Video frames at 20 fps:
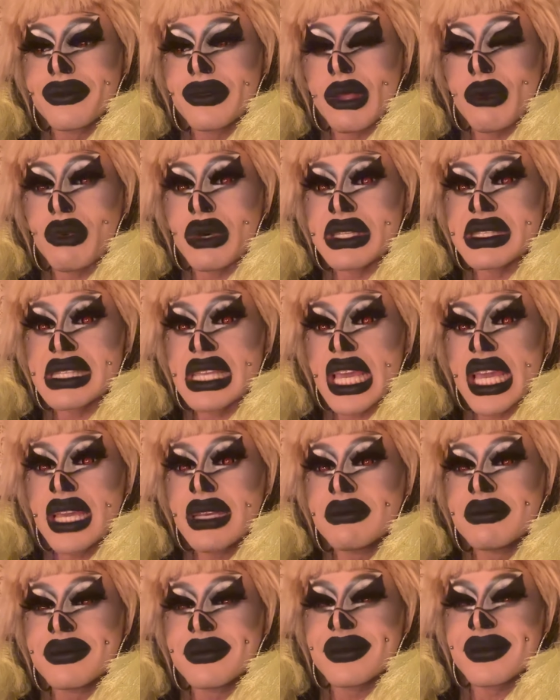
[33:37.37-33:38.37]
We'll see.
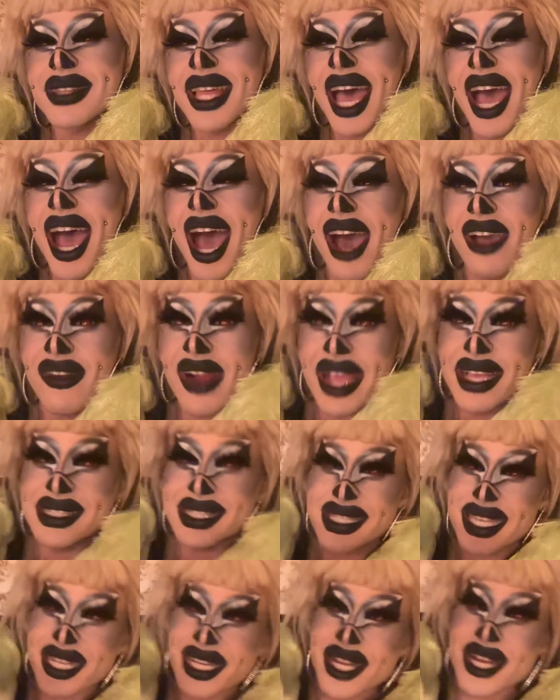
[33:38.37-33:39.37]
All right,
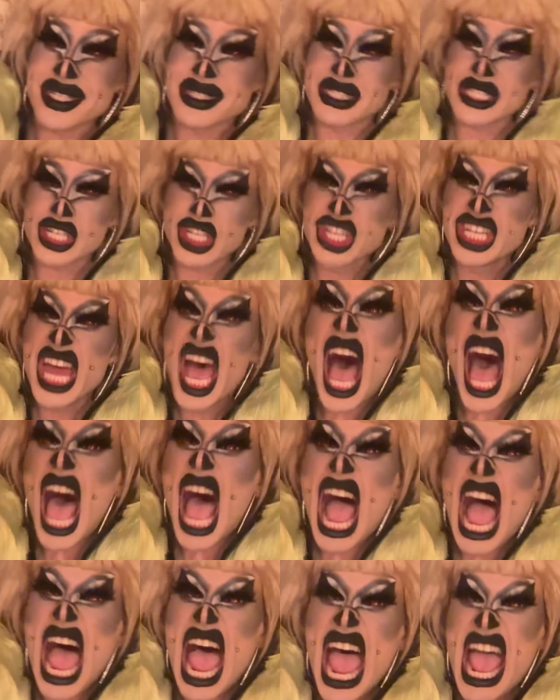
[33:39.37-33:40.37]
sinners. Good
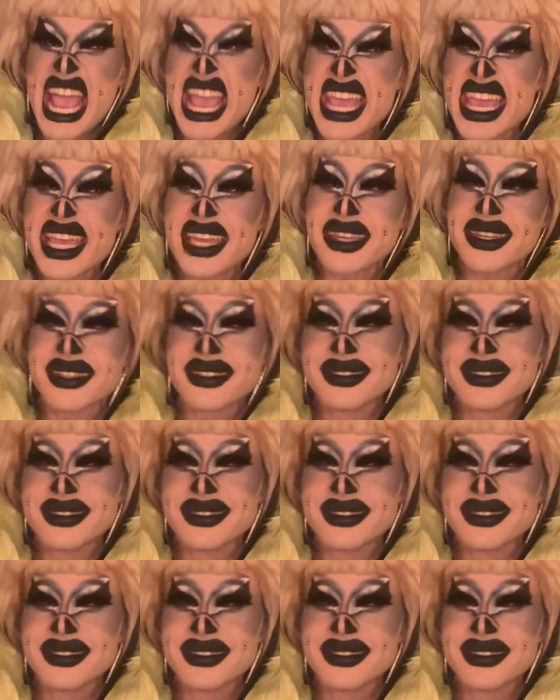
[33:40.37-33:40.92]
night.